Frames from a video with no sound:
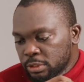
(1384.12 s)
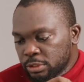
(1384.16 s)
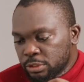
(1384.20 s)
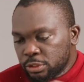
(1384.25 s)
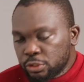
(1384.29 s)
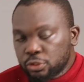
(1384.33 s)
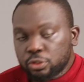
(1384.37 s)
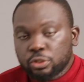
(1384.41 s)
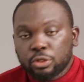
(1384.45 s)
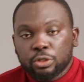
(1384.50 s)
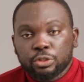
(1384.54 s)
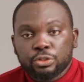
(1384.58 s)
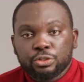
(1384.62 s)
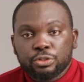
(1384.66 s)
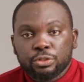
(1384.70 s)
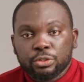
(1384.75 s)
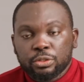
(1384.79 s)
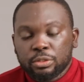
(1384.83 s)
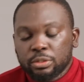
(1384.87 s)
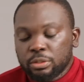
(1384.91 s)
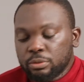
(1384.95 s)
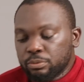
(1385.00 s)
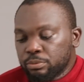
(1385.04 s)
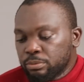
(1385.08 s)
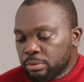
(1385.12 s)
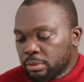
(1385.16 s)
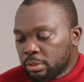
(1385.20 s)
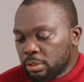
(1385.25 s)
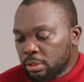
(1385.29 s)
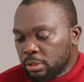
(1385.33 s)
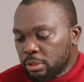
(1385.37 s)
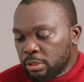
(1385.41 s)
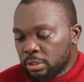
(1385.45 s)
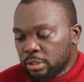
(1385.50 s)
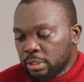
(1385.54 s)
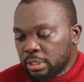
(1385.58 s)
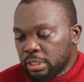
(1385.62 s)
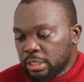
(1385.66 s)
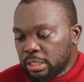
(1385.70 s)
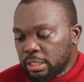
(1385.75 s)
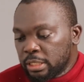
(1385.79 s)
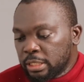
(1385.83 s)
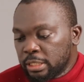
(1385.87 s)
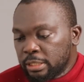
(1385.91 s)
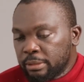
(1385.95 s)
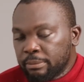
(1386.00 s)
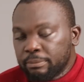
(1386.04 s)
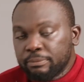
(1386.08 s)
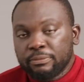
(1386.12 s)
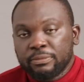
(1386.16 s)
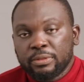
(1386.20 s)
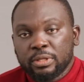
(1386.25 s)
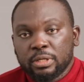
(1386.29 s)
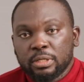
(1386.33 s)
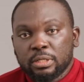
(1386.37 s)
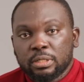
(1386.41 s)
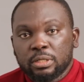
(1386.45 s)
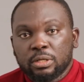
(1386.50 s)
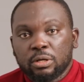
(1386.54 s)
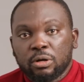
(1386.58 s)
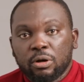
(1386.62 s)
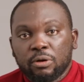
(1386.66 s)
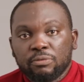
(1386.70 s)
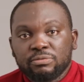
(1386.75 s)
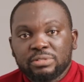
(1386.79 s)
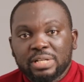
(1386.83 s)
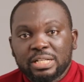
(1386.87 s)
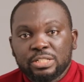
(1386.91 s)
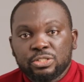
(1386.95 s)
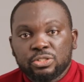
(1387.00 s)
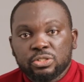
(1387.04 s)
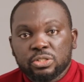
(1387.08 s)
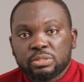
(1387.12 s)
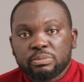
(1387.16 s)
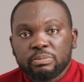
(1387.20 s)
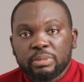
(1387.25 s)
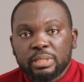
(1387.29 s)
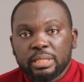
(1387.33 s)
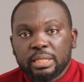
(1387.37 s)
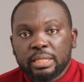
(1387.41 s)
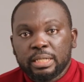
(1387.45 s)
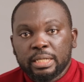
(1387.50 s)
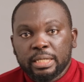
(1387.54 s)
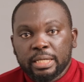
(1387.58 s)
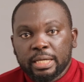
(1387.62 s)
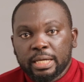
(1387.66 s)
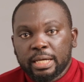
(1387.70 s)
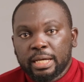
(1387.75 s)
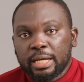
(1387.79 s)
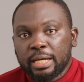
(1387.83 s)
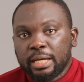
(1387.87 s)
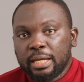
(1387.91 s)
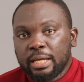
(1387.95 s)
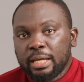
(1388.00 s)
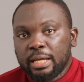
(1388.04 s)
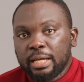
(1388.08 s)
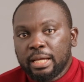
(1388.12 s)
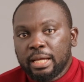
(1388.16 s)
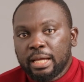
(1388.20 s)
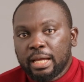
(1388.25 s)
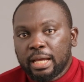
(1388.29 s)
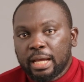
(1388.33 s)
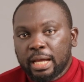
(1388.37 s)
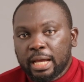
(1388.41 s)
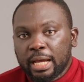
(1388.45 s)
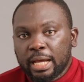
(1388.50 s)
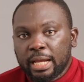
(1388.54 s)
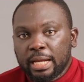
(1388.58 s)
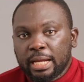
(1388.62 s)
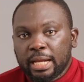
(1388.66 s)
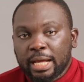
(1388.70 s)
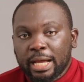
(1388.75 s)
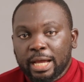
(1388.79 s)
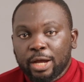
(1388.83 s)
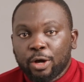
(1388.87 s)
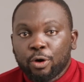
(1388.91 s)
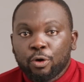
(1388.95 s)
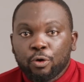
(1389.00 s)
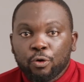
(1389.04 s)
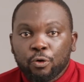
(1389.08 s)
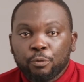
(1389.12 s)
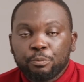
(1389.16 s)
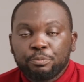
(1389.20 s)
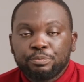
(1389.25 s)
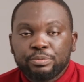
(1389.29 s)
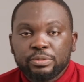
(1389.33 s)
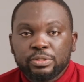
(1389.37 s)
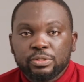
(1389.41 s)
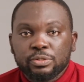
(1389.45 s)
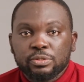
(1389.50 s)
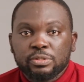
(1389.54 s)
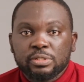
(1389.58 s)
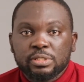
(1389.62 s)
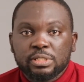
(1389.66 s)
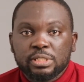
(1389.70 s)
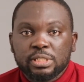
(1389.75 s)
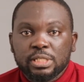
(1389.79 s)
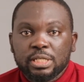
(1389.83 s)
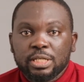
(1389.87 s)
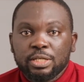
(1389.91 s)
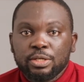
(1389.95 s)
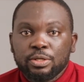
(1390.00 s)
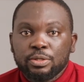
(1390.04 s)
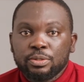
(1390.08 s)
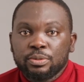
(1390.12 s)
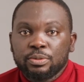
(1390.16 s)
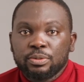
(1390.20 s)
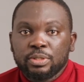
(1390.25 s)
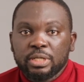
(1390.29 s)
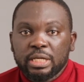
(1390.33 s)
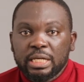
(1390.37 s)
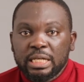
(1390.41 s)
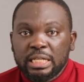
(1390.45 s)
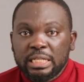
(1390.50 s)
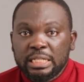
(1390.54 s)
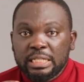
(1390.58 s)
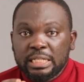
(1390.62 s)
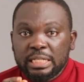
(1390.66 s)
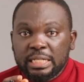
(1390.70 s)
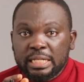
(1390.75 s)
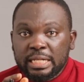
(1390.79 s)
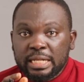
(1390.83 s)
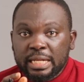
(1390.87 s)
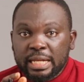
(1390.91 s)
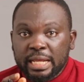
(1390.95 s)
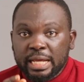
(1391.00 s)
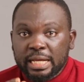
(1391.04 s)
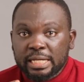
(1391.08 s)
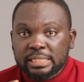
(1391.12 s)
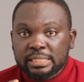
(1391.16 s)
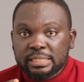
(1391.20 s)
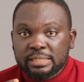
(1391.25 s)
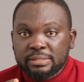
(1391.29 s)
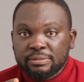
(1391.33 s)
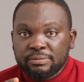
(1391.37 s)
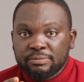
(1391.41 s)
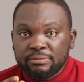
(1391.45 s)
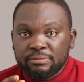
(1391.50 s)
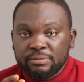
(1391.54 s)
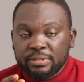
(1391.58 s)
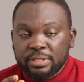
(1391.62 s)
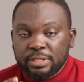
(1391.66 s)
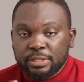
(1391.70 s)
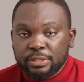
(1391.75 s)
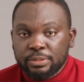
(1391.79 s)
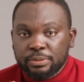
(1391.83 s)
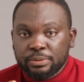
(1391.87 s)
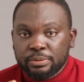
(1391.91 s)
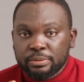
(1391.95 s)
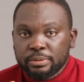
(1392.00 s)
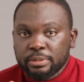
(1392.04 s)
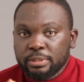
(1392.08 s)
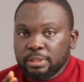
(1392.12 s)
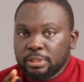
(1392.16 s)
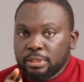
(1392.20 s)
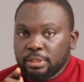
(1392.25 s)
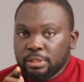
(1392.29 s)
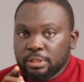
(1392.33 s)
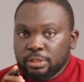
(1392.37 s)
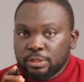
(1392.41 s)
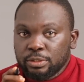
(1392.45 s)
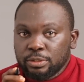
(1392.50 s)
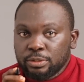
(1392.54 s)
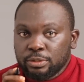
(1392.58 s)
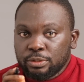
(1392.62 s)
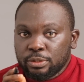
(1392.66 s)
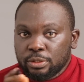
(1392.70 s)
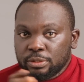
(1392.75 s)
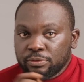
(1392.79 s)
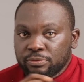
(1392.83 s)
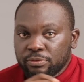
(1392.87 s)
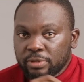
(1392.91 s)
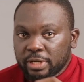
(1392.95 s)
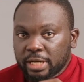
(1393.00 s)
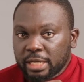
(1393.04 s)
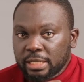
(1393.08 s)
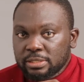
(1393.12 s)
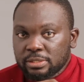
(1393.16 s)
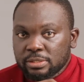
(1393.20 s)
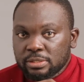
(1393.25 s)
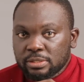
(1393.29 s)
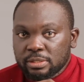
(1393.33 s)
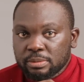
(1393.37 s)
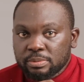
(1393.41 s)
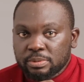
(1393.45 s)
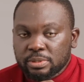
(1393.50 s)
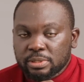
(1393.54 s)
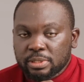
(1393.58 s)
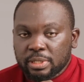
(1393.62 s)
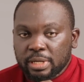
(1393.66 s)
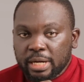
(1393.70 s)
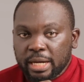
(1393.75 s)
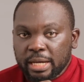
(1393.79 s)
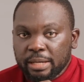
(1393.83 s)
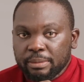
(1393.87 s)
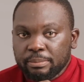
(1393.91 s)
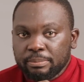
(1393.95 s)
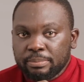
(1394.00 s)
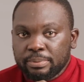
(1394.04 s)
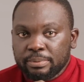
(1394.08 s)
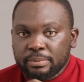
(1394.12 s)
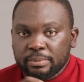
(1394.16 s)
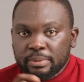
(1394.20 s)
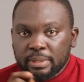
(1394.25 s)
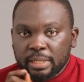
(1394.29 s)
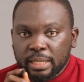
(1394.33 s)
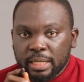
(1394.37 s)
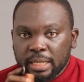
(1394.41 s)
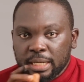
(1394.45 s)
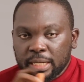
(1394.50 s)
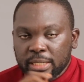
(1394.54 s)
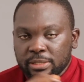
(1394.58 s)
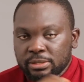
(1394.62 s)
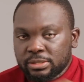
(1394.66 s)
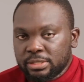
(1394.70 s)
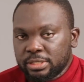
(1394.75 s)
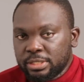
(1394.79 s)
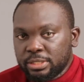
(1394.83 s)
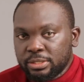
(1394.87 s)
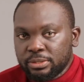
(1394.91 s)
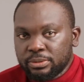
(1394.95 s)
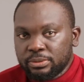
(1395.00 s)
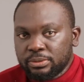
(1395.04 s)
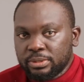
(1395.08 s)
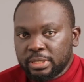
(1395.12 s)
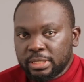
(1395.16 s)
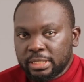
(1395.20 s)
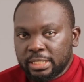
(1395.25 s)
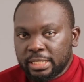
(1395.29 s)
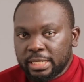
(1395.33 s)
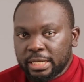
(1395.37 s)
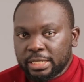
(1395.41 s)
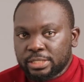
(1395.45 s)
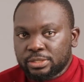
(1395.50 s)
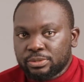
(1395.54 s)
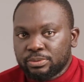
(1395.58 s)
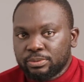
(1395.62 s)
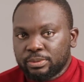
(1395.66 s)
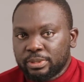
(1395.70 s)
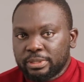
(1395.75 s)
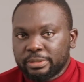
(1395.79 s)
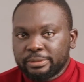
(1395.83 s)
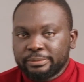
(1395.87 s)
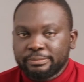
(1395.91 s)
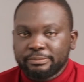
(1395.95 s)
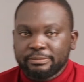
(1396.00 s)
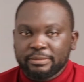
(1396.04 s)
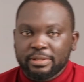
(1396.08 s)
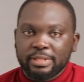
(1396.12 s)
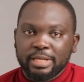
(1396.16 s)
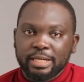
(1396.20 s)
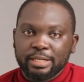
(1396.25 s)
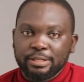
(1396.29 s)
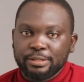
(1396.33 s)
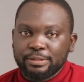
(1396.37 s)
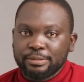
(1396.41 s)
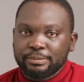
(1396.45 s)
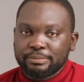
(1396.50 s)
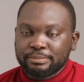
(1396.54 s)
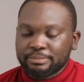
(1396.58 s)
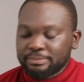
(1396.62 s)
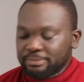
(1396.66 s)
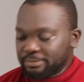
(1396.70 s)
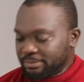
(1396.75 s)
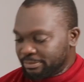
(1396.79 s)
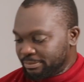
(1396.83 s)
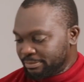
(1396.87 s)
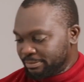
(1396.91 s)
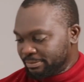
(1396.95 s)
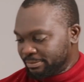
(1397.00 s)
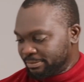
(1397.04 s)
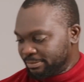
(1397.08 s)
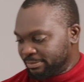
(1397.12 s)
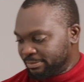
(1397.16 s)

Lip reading: discussion on the curves adjustment layer, and I hope to see you in the next video. Don't forget to subscribe, and I'll see you in the next one. Thank you.